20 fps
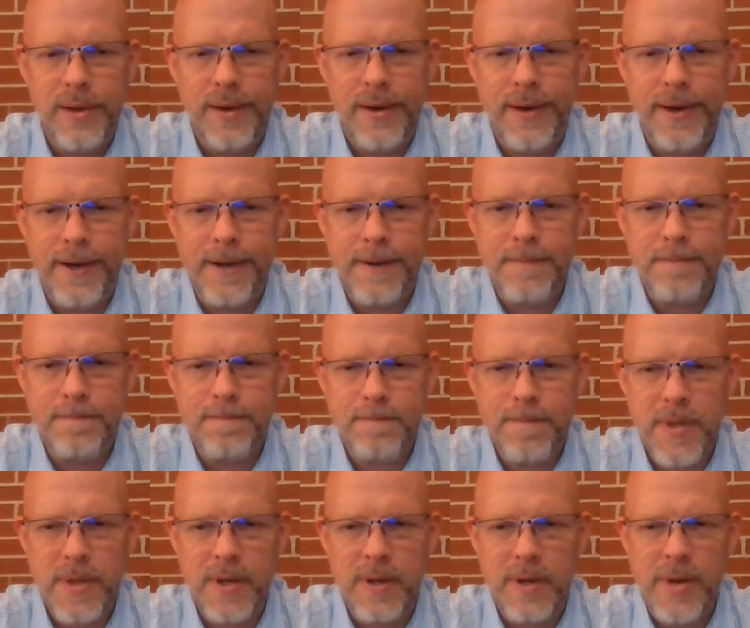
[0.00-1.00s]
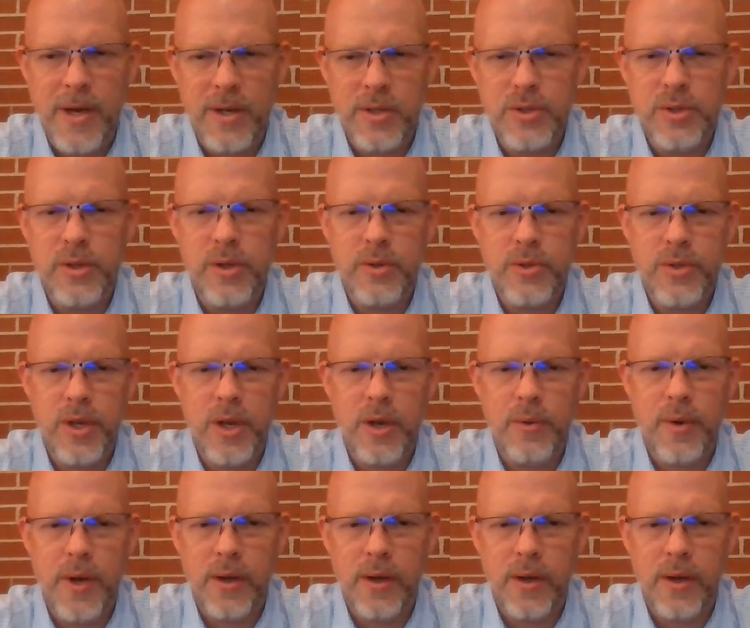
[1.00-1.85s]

And about 2 years ago,